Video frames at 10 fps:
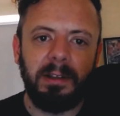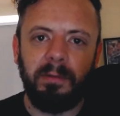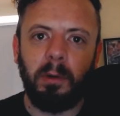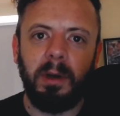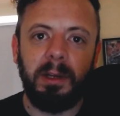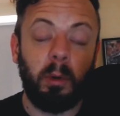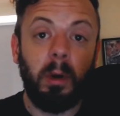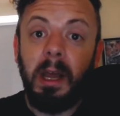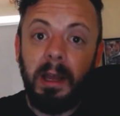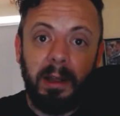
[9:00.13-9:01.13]
void, or
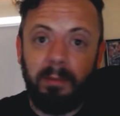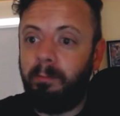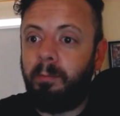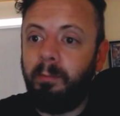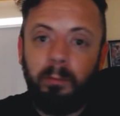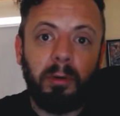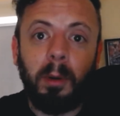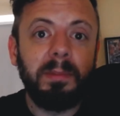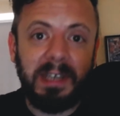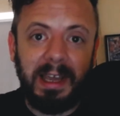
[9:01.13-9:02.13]

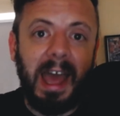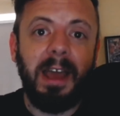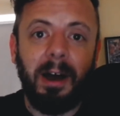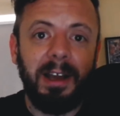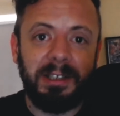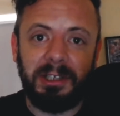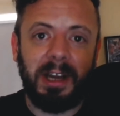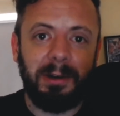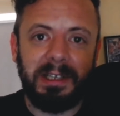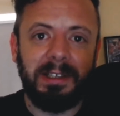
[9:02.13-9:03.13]
prompting AI to
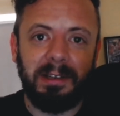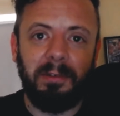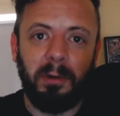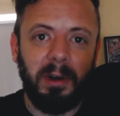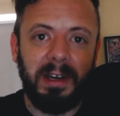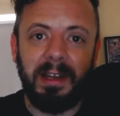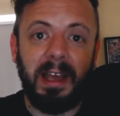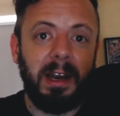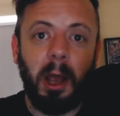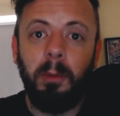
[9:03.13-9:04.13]
shout into the void and
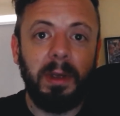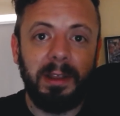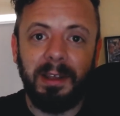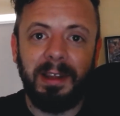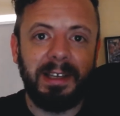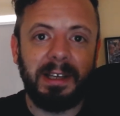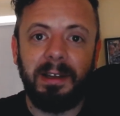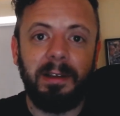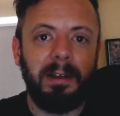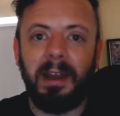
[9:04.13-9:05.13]
then hoping that there's
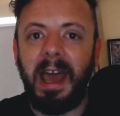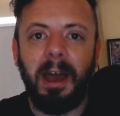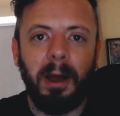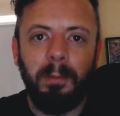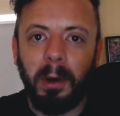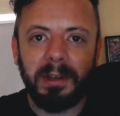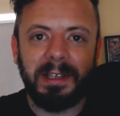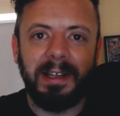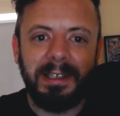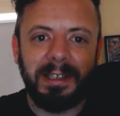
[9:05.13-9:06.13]
an AI bot to
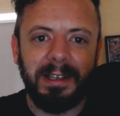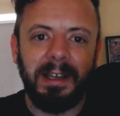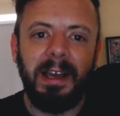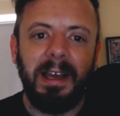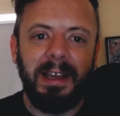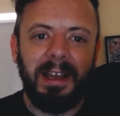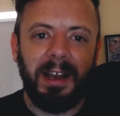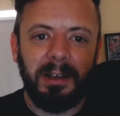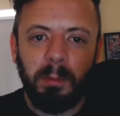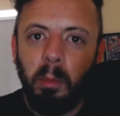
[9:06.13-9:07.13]
listen.
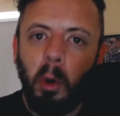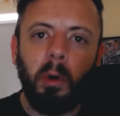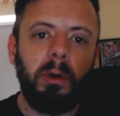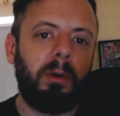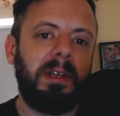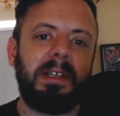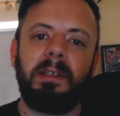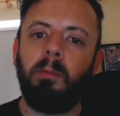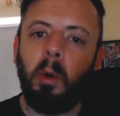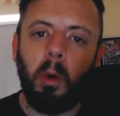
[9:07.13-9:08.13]
It's more noise. It's
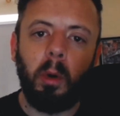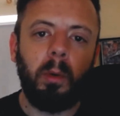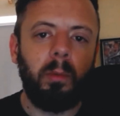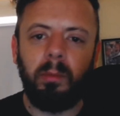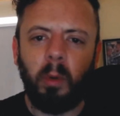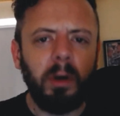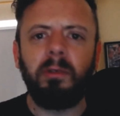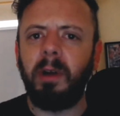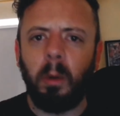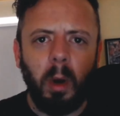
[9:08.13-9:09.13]
more
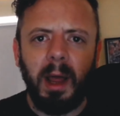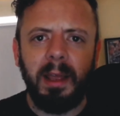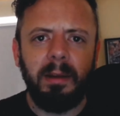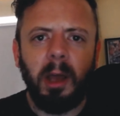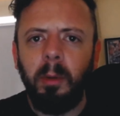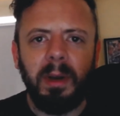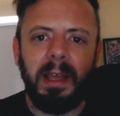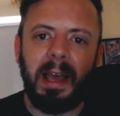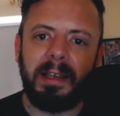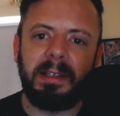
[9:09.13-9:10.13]
wondering why nobody
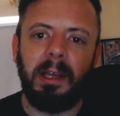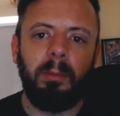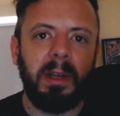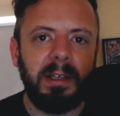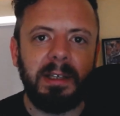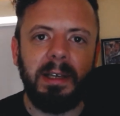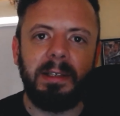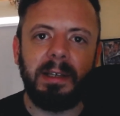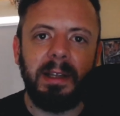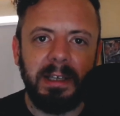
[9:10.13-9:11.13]
has the ability
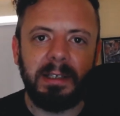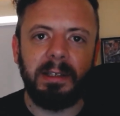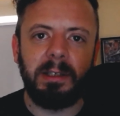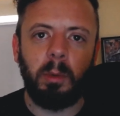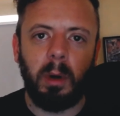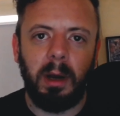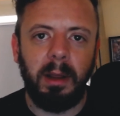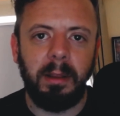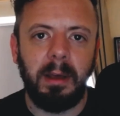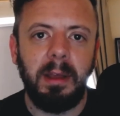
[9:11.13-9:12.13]
to listen to one
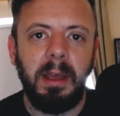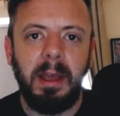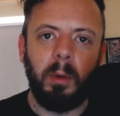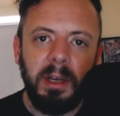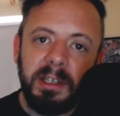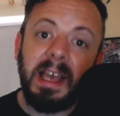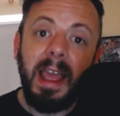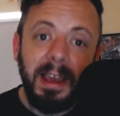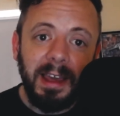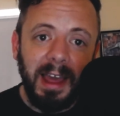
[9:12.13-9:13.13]
another. When you
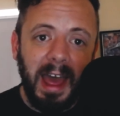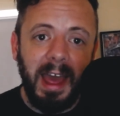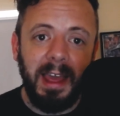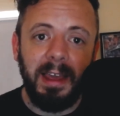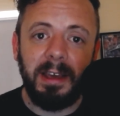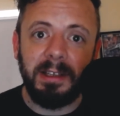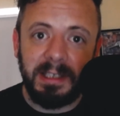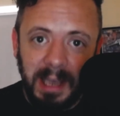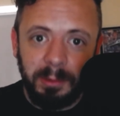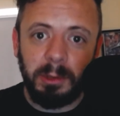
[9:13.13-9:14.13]
take a
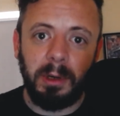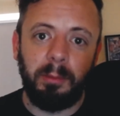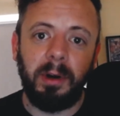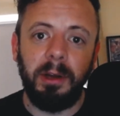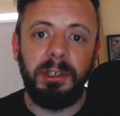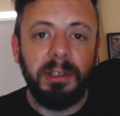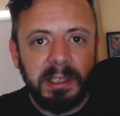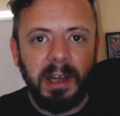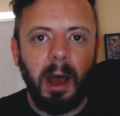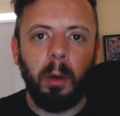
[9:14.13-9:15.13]
conceptual approach, you
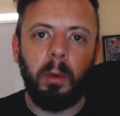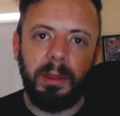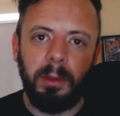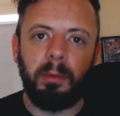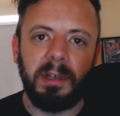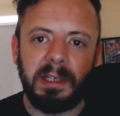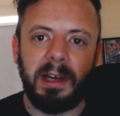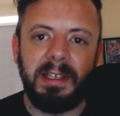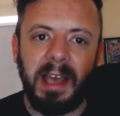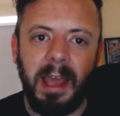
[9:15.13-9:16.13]
start with the
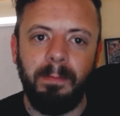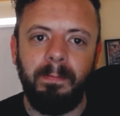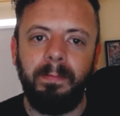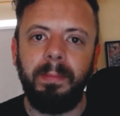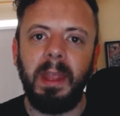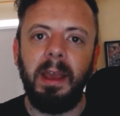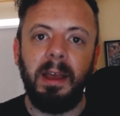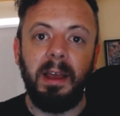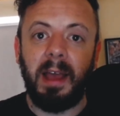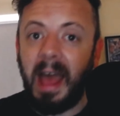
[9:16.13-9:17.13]
precise aim.
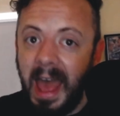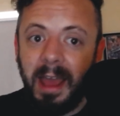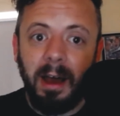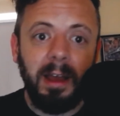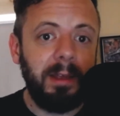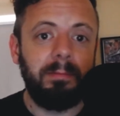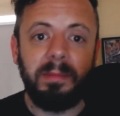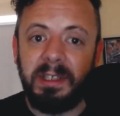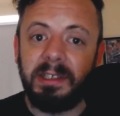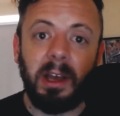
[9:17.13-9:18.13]
AI
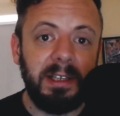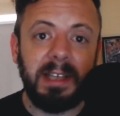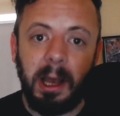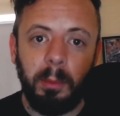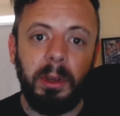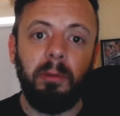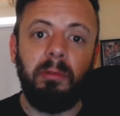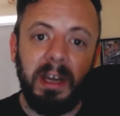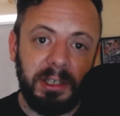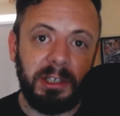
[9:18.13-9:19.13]
designed to help you
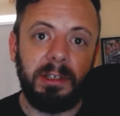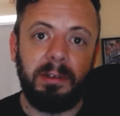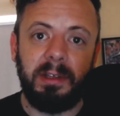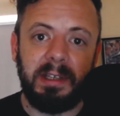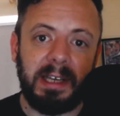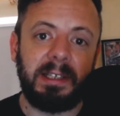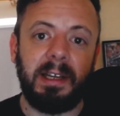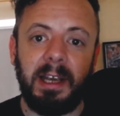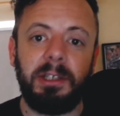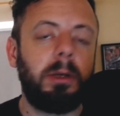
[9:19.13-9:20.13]
reach the
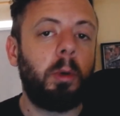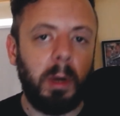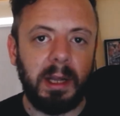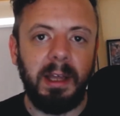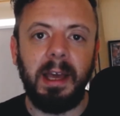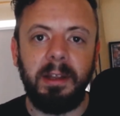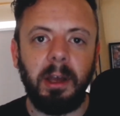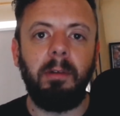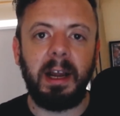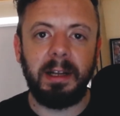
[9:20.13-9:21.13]
destination quickly and
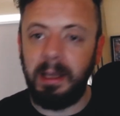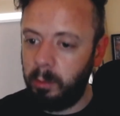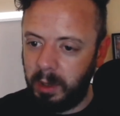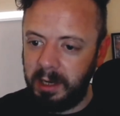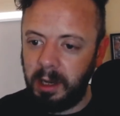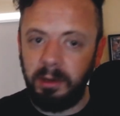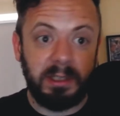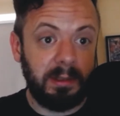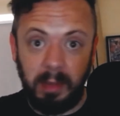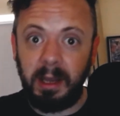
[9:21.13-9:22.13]
directly. When it
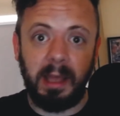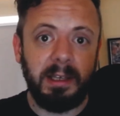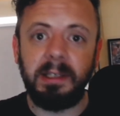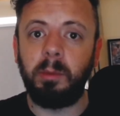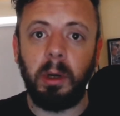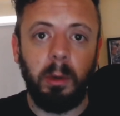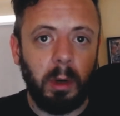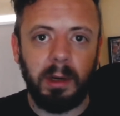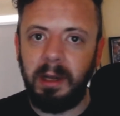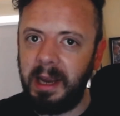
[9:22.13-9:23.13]
knows, okay, this is what you
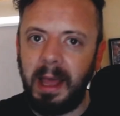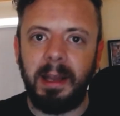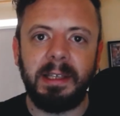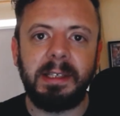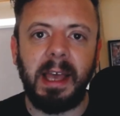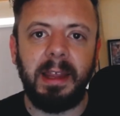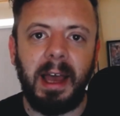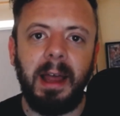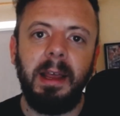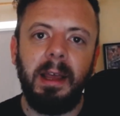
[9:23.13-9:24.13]
want, yeah, let's set
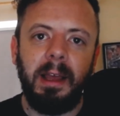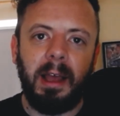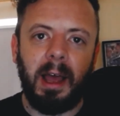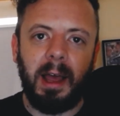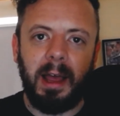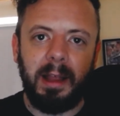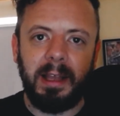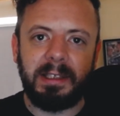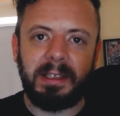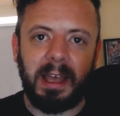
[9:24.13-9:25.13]

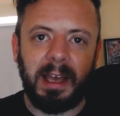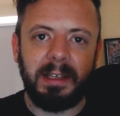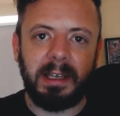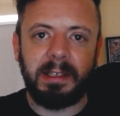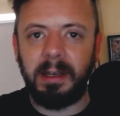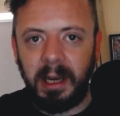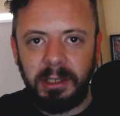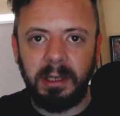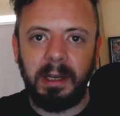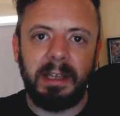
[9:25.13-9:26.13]
that
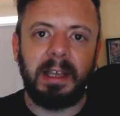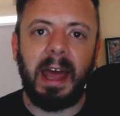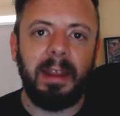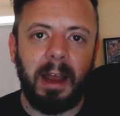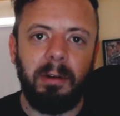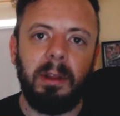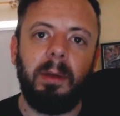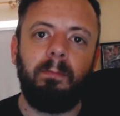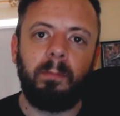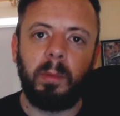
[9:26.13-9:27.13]
destination, and let's get there in the
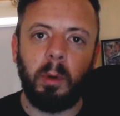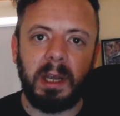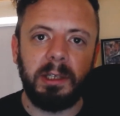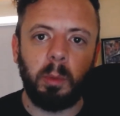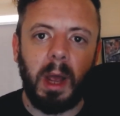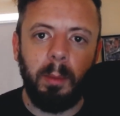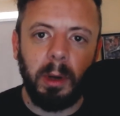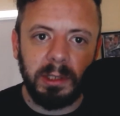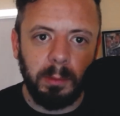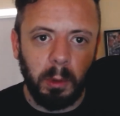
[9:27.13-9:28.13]
quickest way
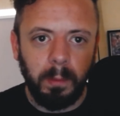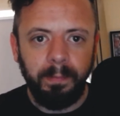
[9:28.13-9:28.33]
possible.